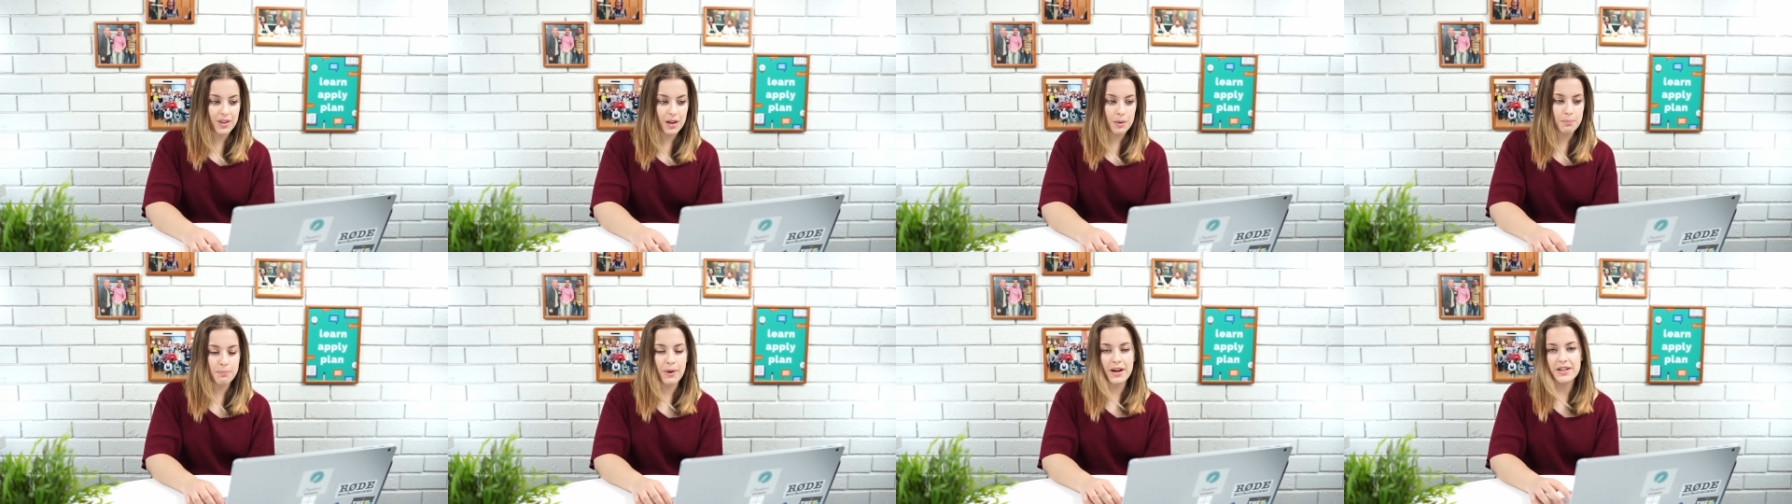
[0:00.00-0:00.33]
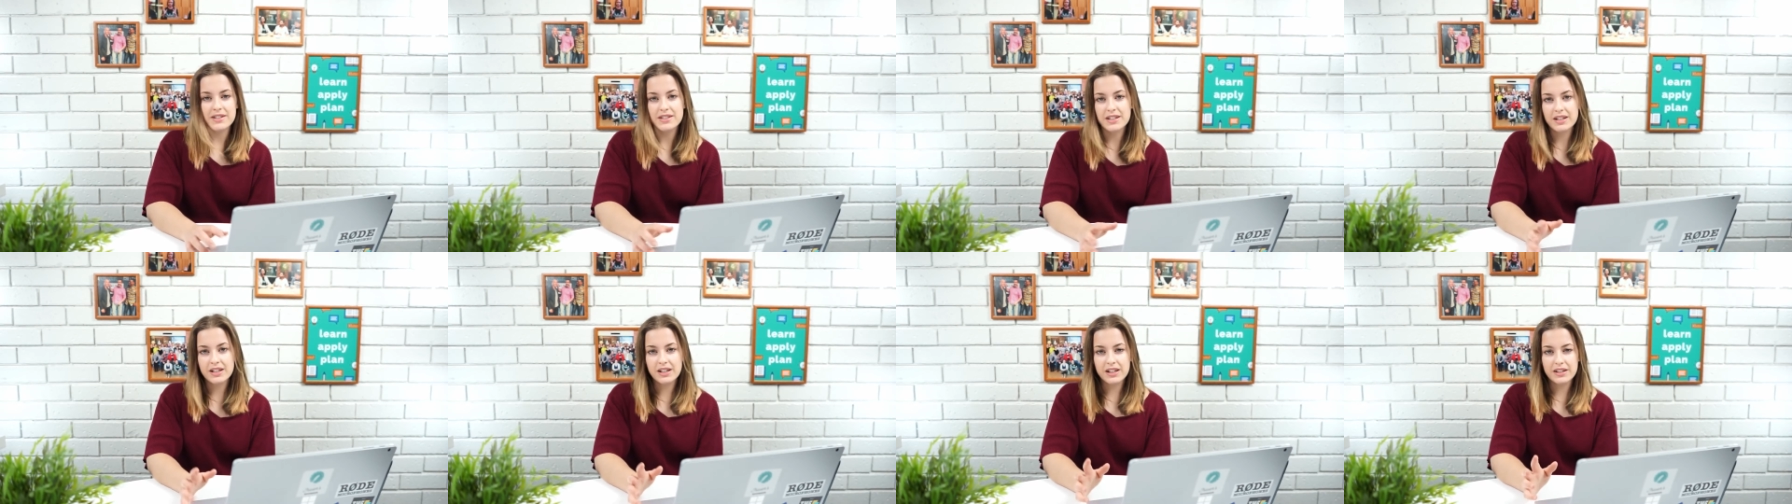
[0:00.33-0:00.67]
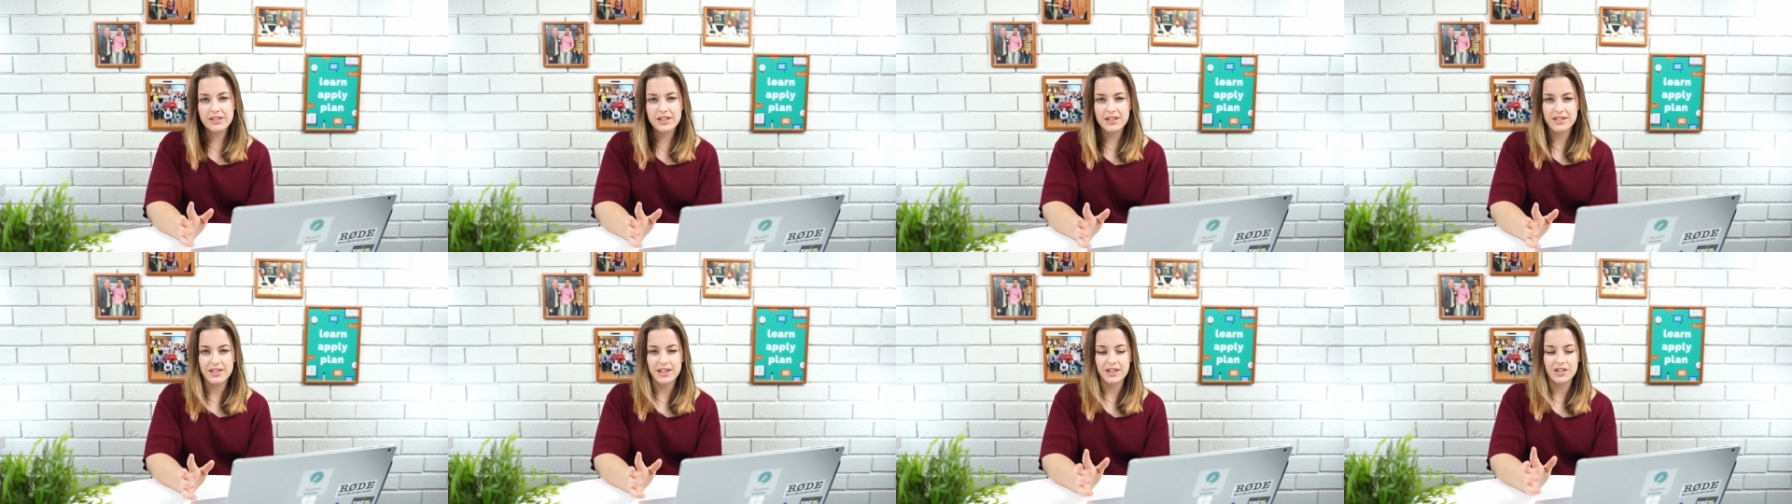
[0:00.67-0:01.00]
Basically,
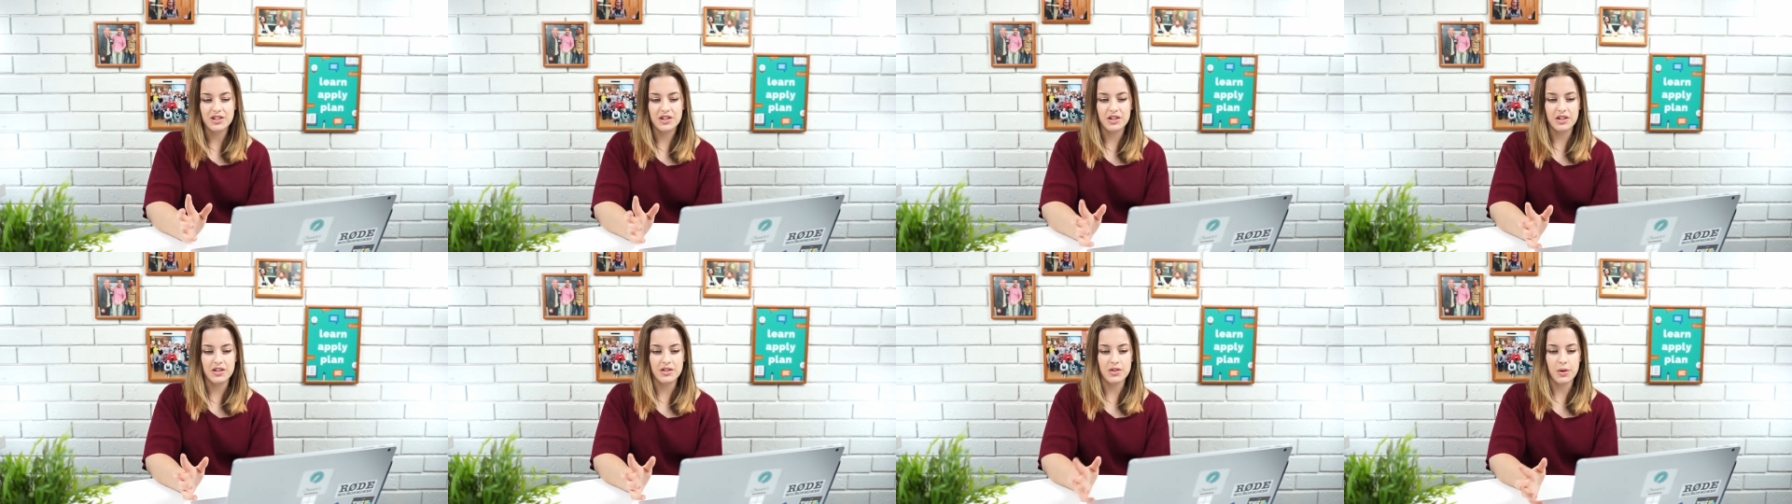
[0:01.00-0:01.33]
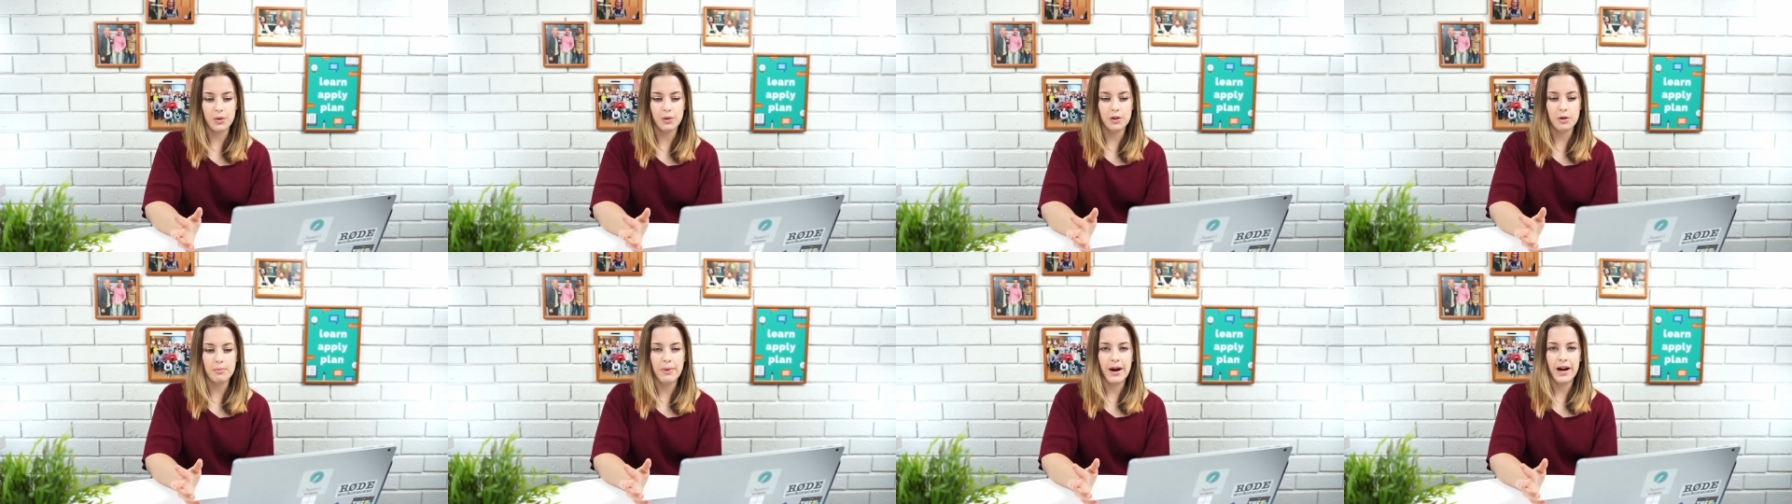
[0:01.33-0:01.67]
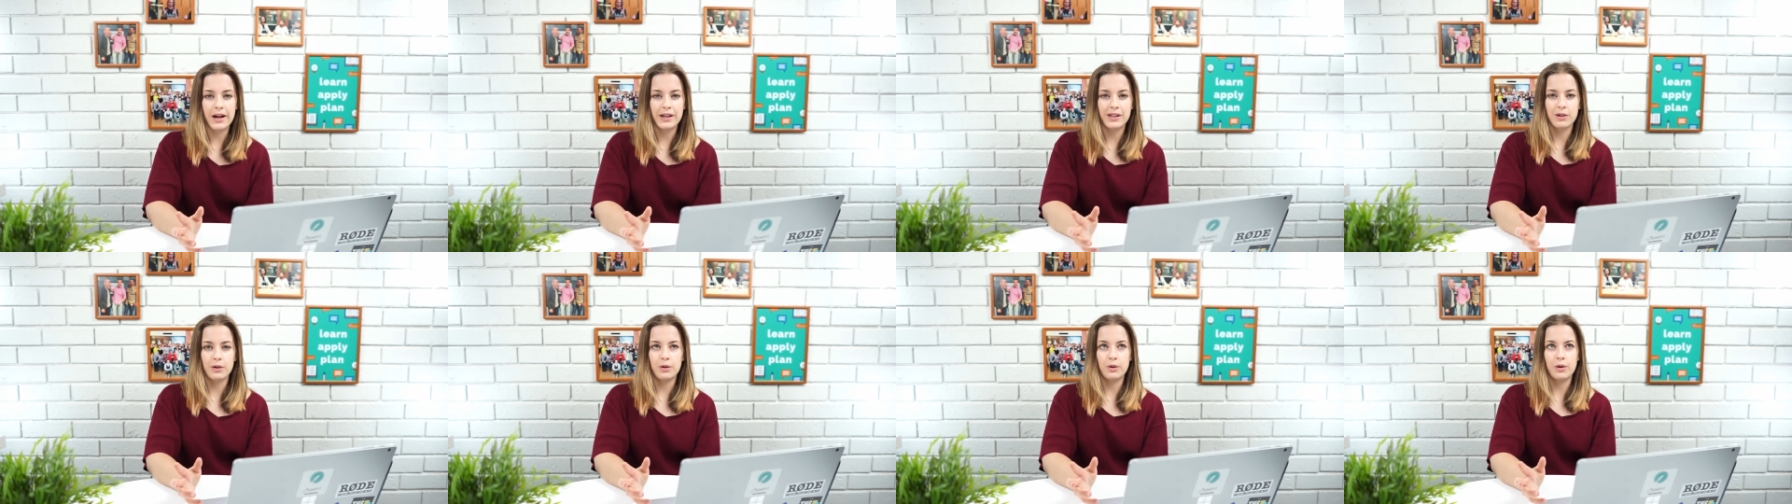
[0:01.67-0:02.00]
this section is all
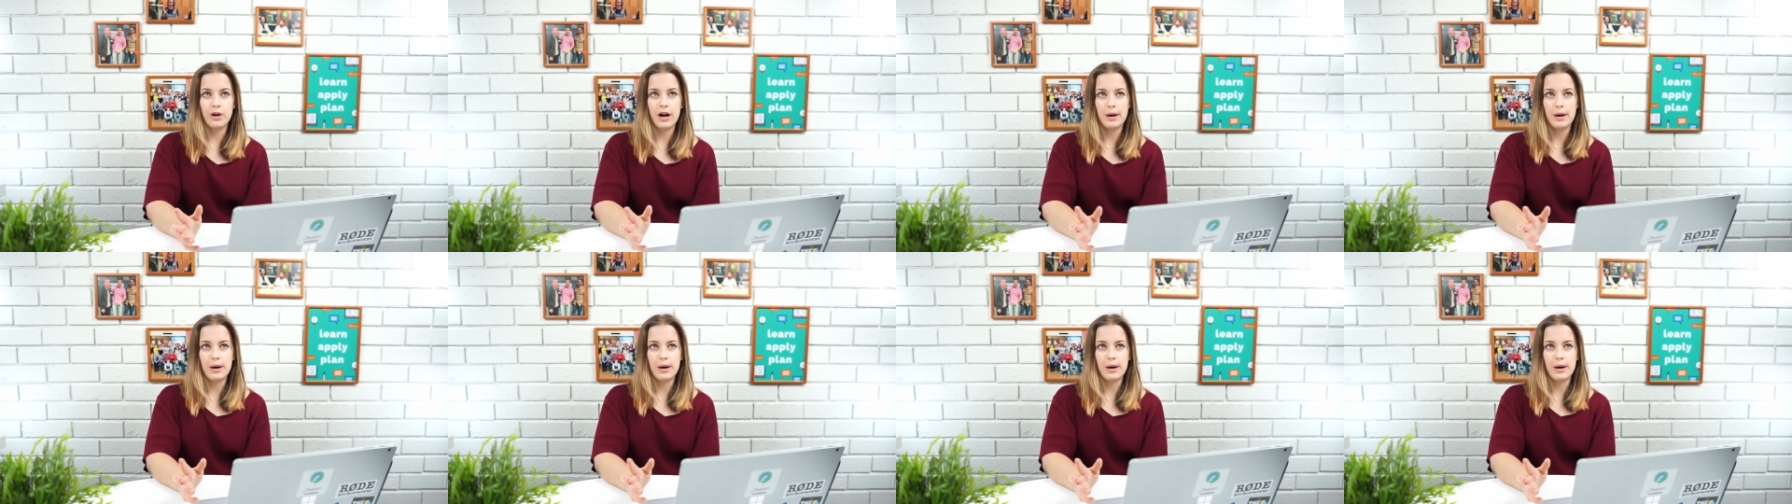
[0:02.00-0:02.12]
about your